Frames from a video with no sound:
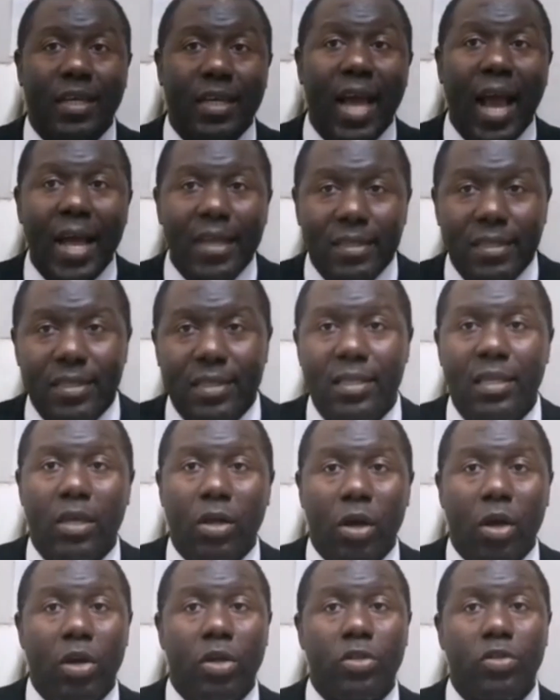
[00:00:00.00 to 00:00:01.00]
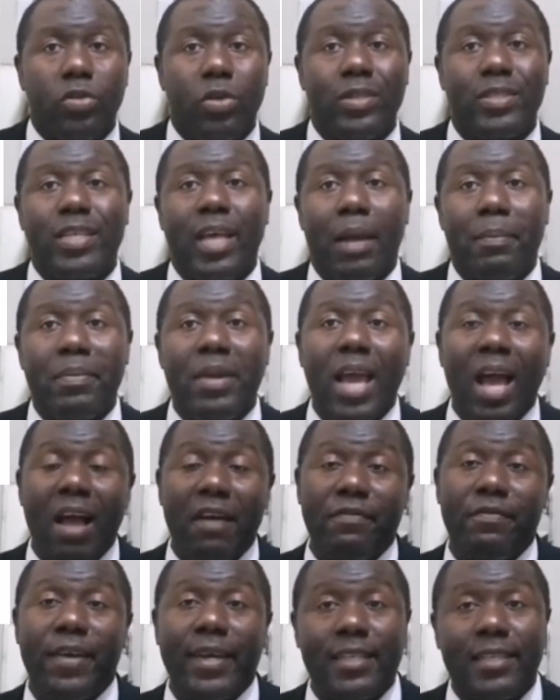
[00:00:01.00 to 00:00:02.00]
gas, also it can be
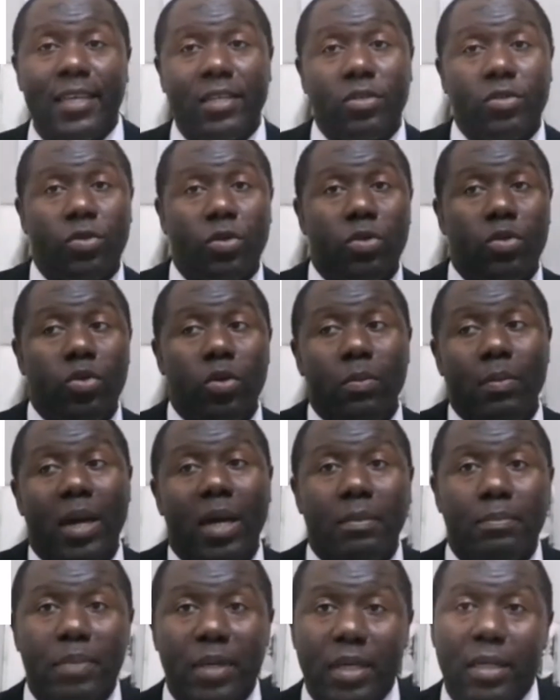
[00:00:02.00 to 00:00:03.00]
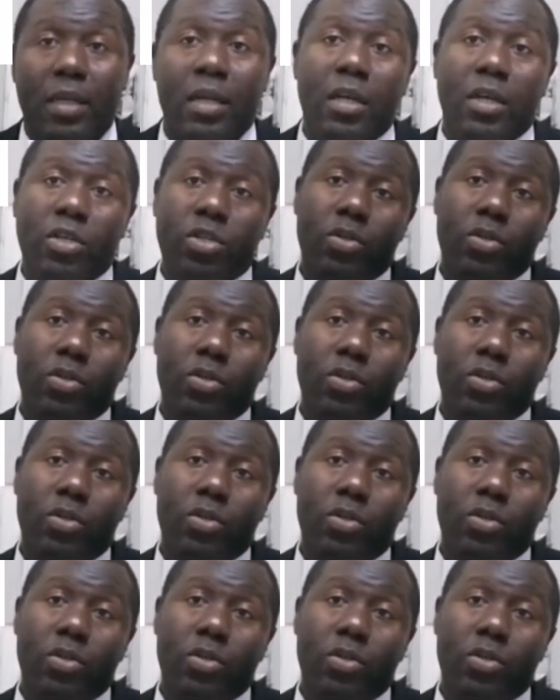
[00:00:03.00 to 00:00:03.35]
affected to human being.